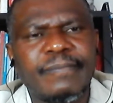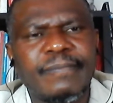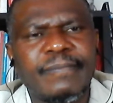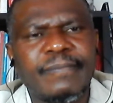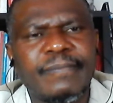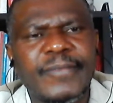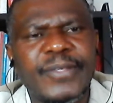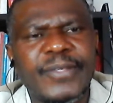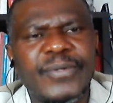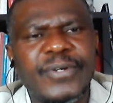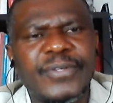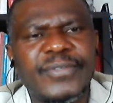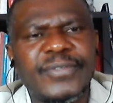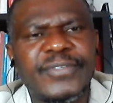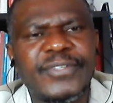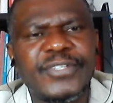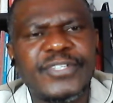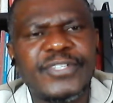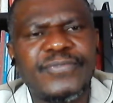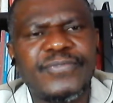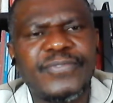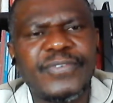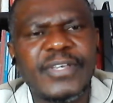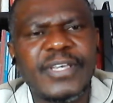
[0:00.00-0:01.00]

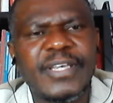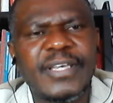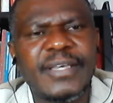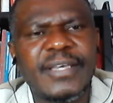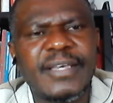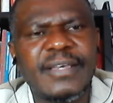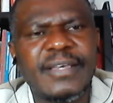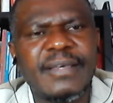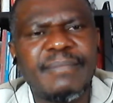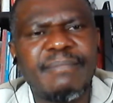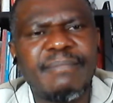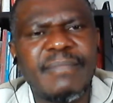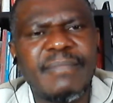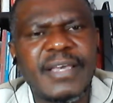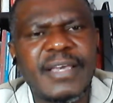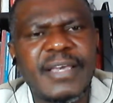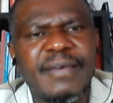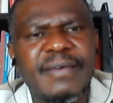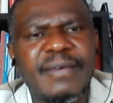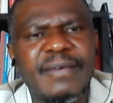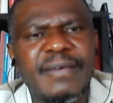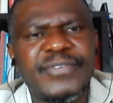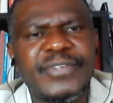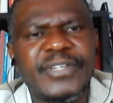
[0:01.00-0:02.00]
this
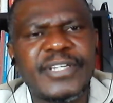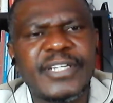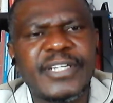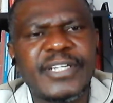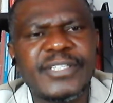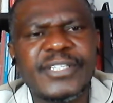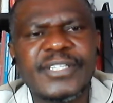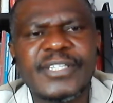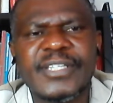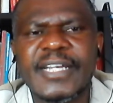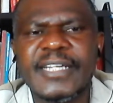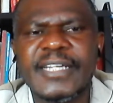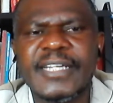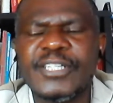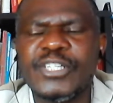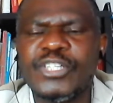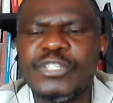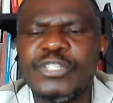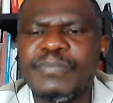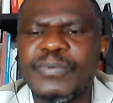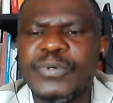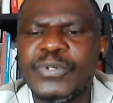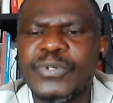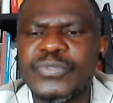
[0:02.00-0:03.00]
evidence that is
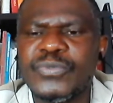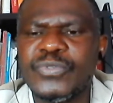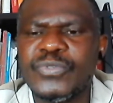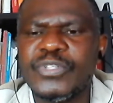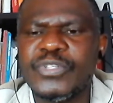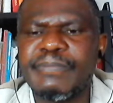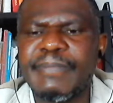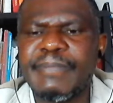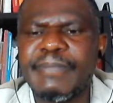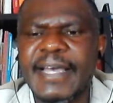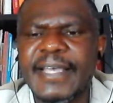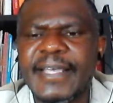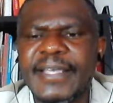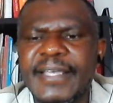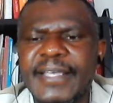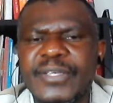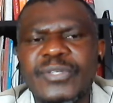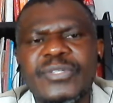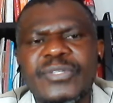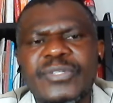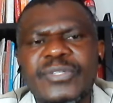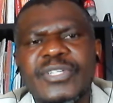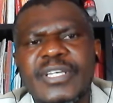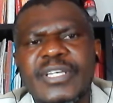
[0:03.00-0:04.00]
produced by
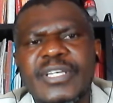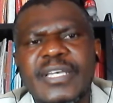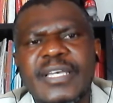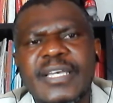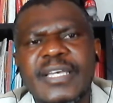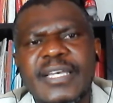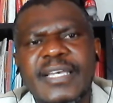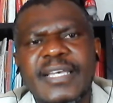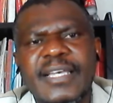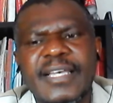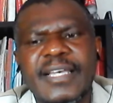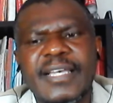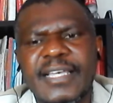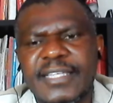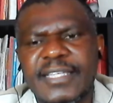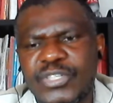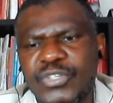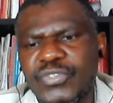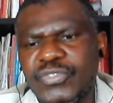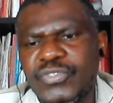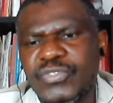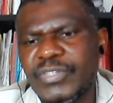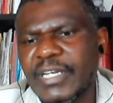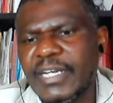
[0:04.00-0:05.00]

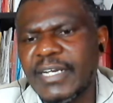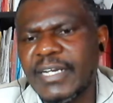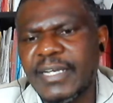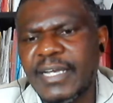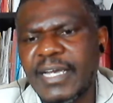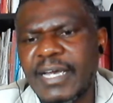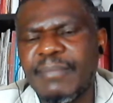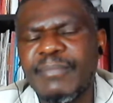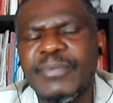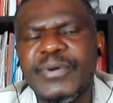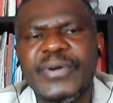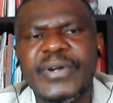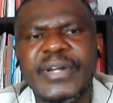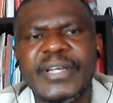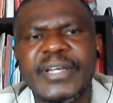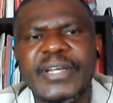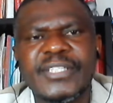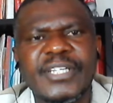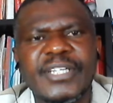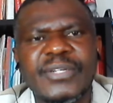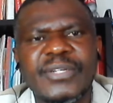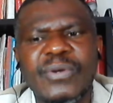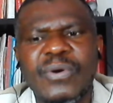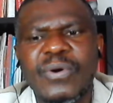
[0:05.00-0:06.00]
digital cameras
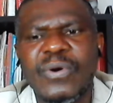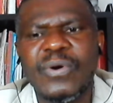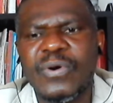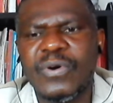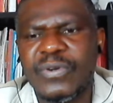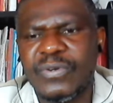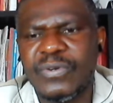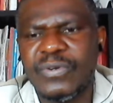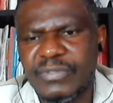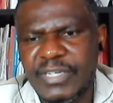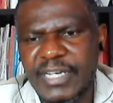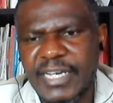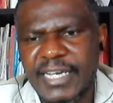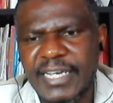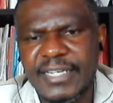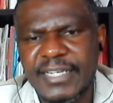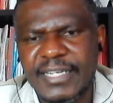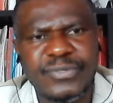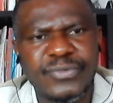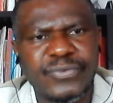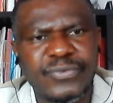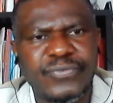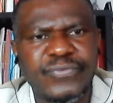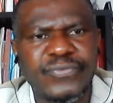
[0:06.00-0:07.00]
and all
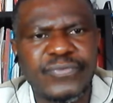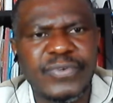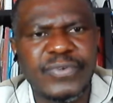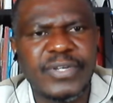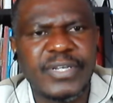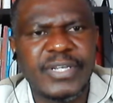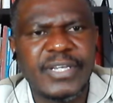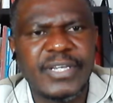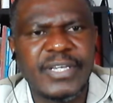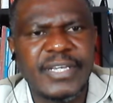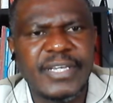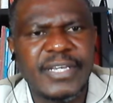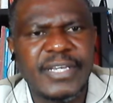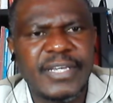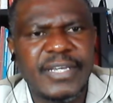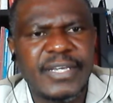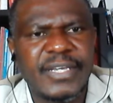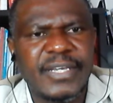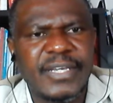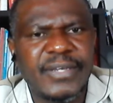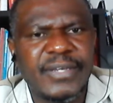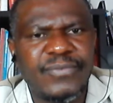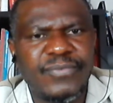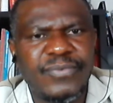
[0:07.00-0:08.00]
kinds of
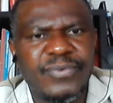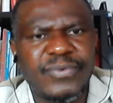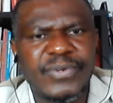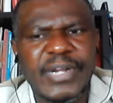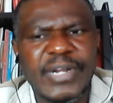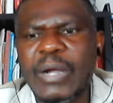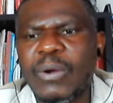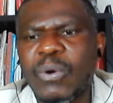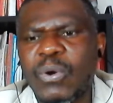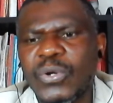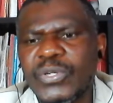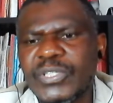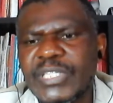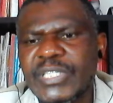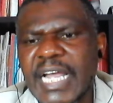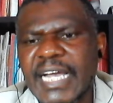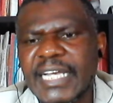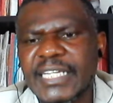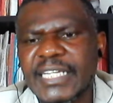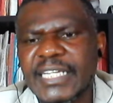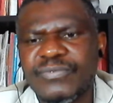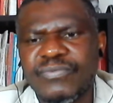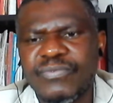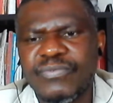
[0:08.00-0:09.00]

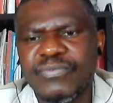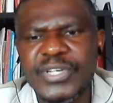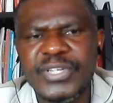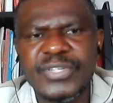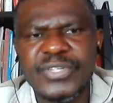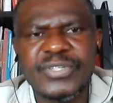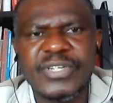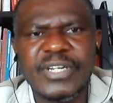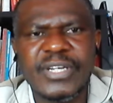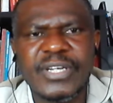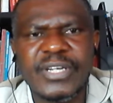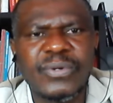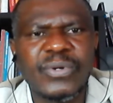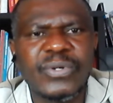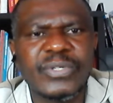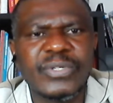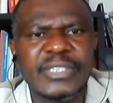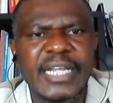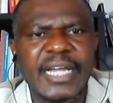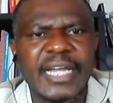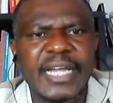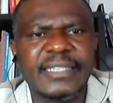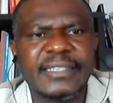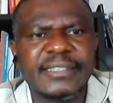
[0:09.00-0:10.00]
recorders, voice
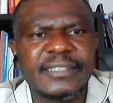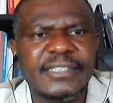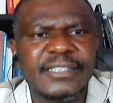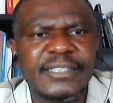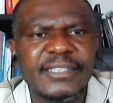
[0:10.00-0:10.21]
recorders,